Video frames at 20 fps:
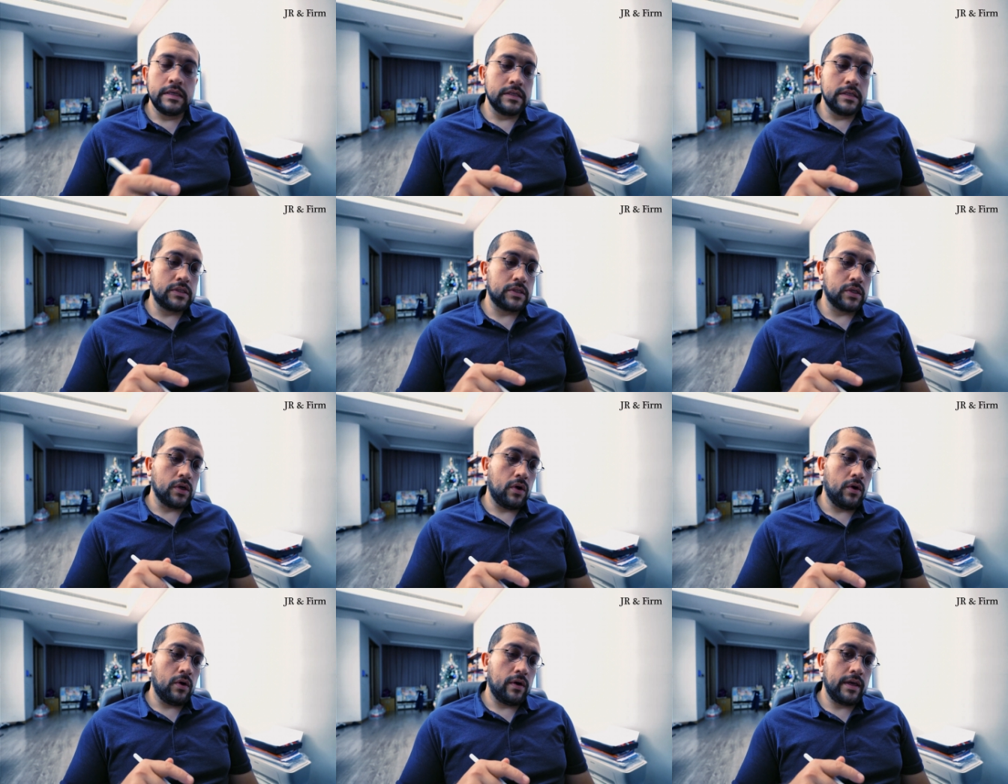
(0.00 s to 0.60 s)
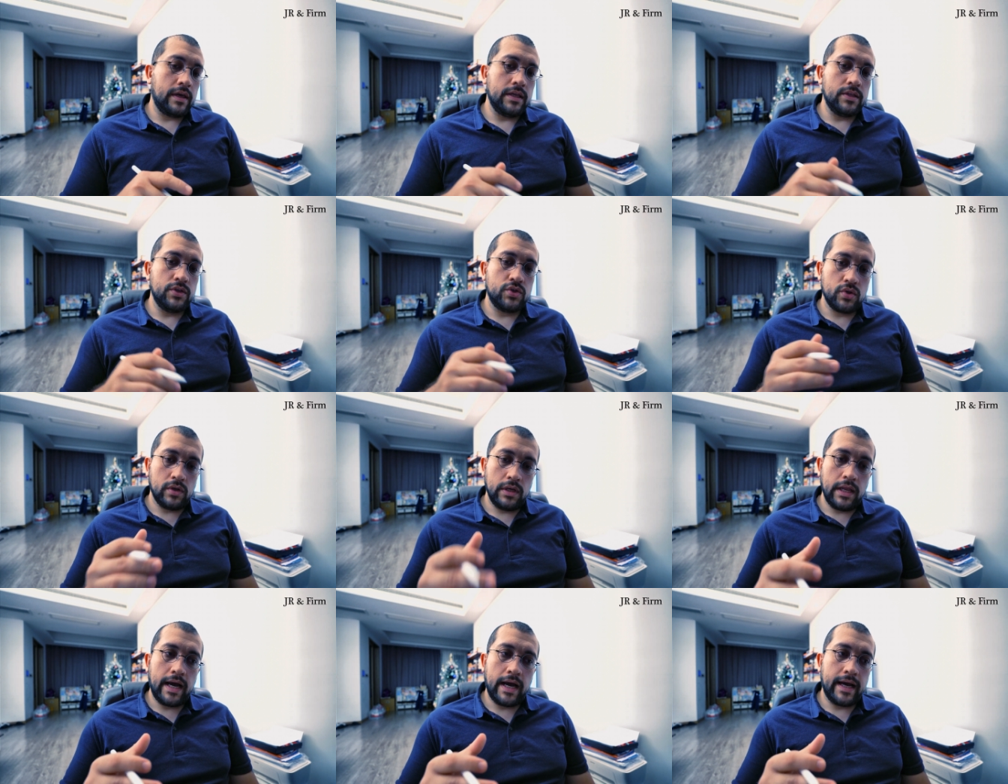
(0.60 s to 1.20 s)
So in
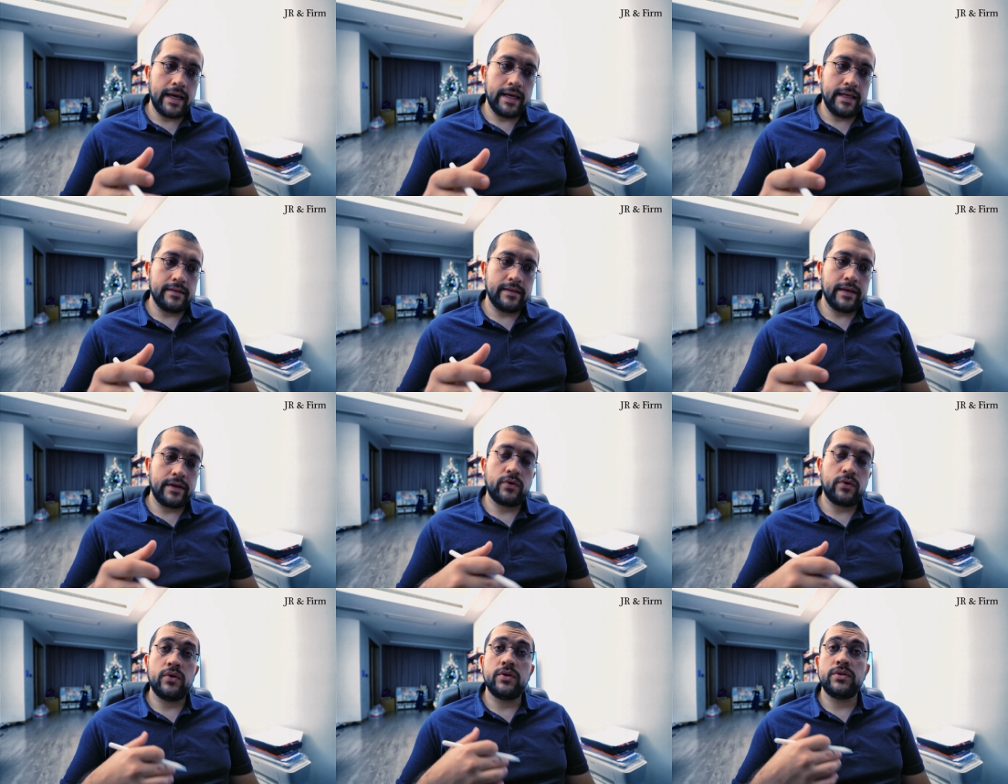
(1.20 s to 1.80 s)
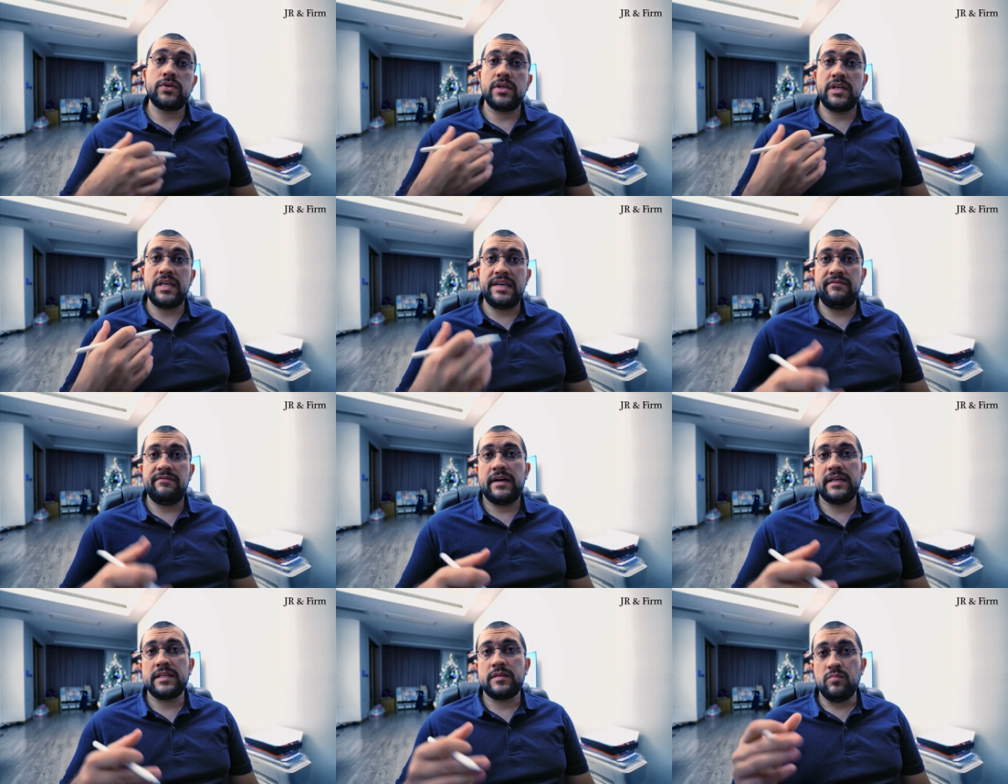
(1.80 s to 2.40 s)
July, they're going to
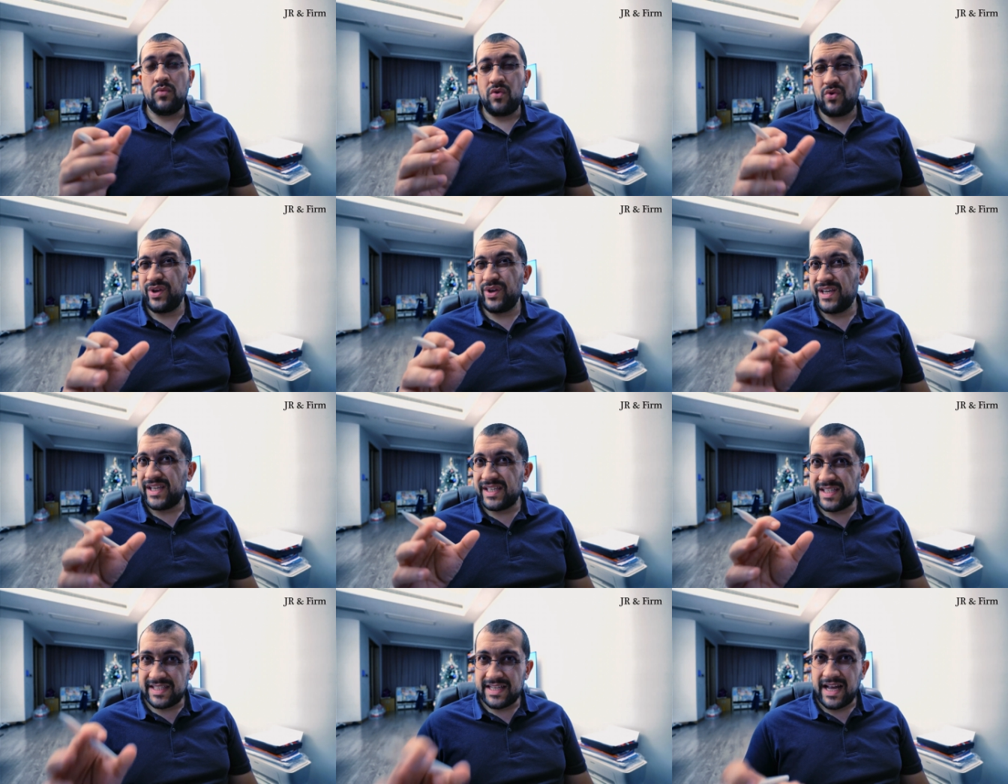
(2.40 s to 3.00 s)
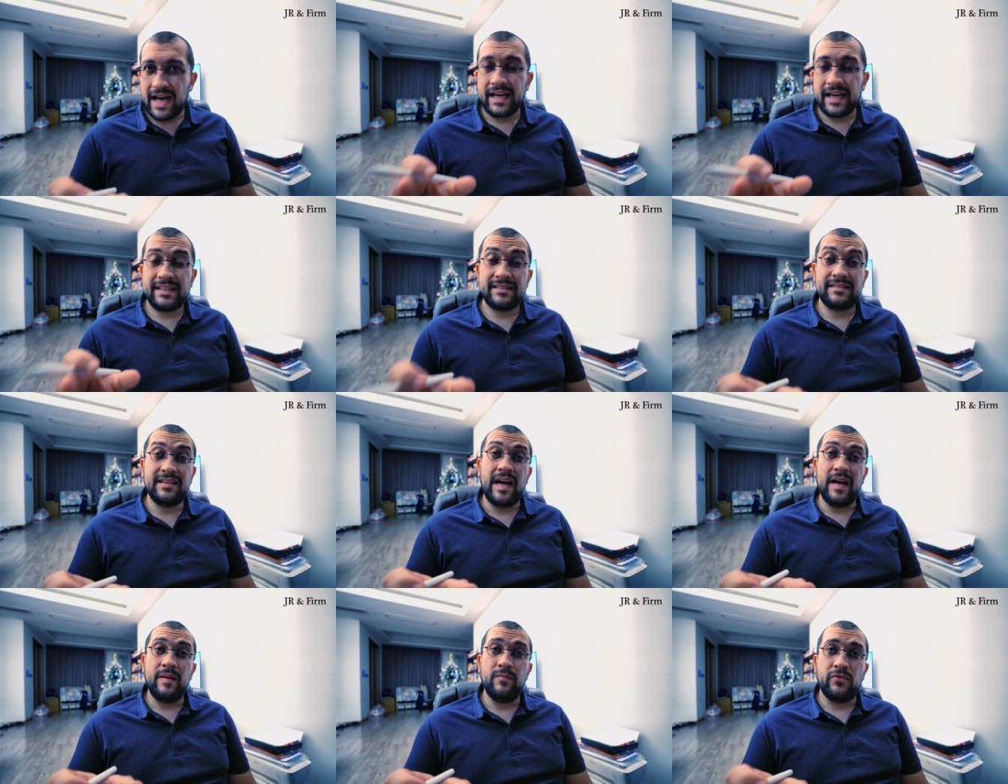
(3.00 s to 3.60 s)
give us more
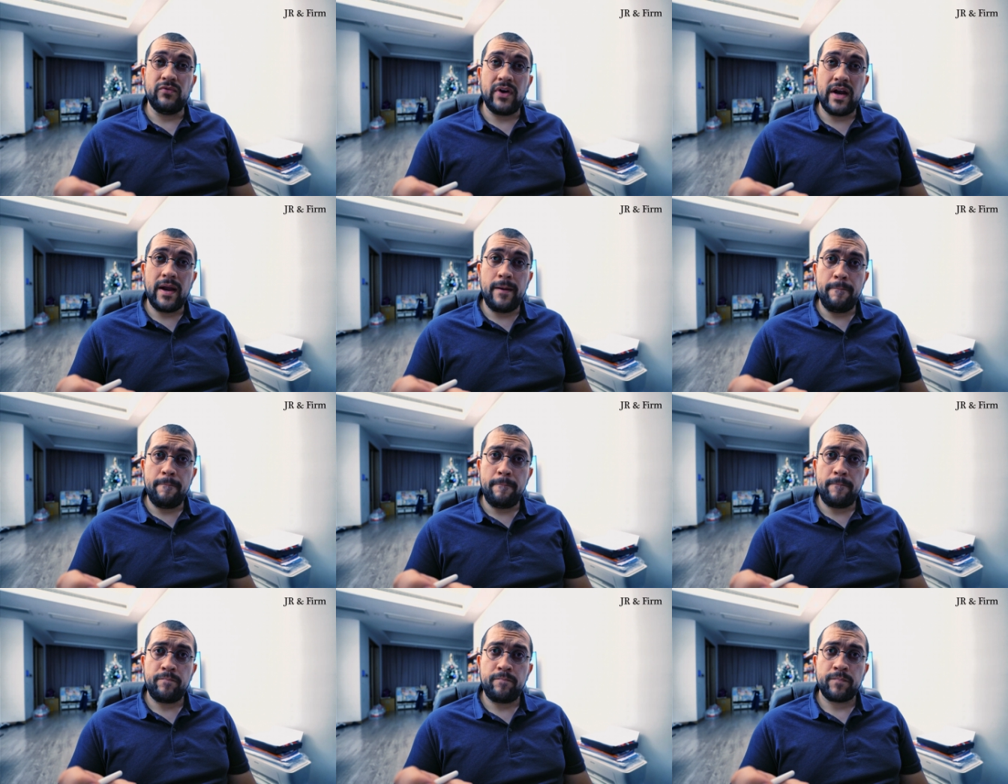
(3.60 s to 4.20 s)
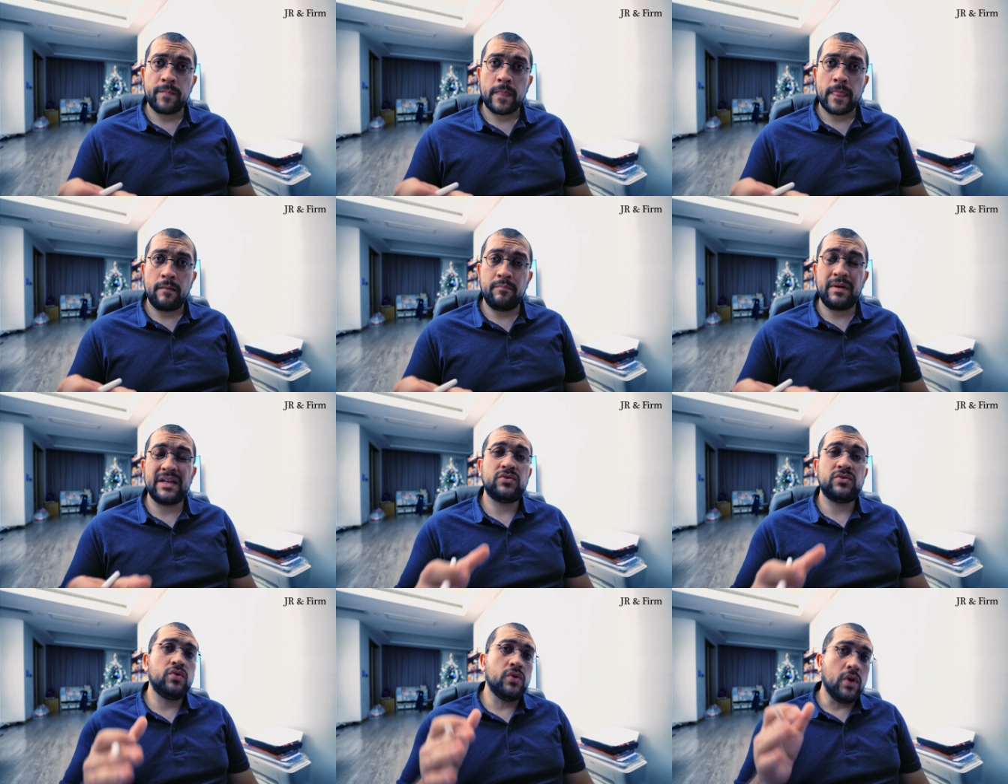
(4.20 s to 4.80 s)
exact time frame,
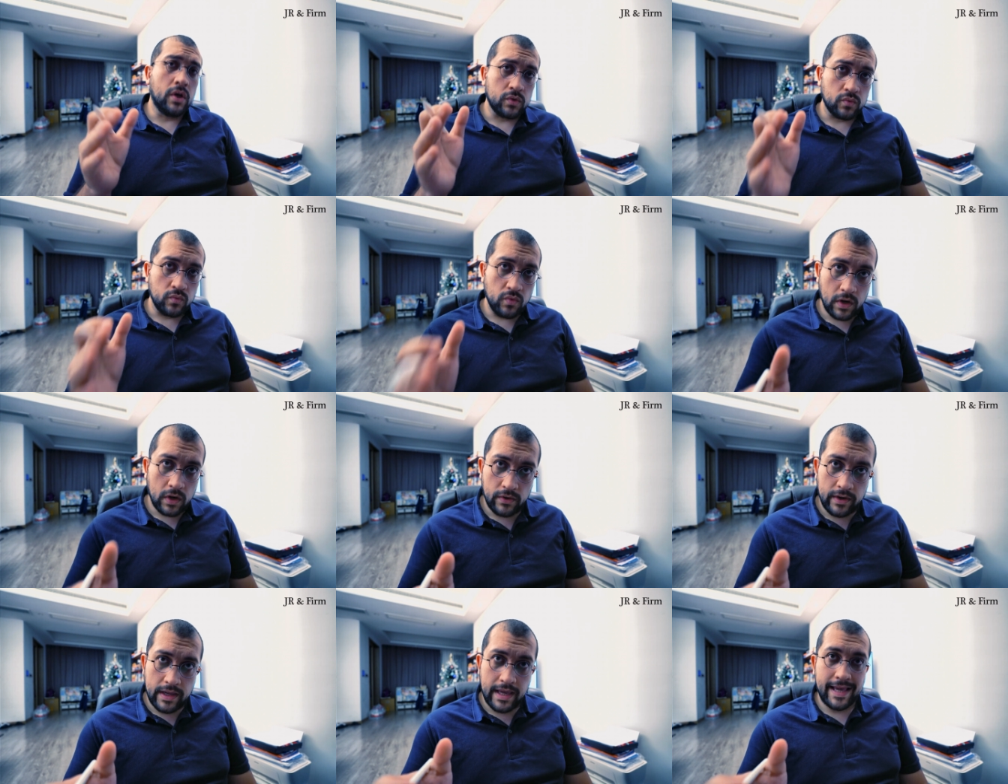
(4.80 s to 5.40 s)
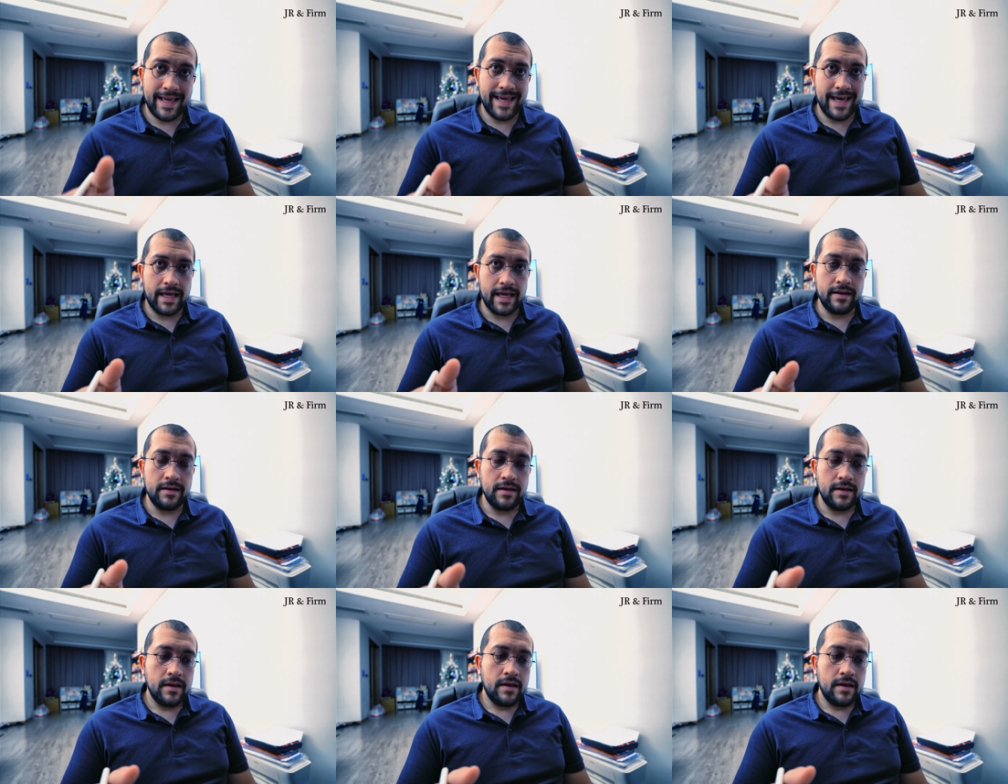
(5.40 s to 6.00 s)
but do not worry again.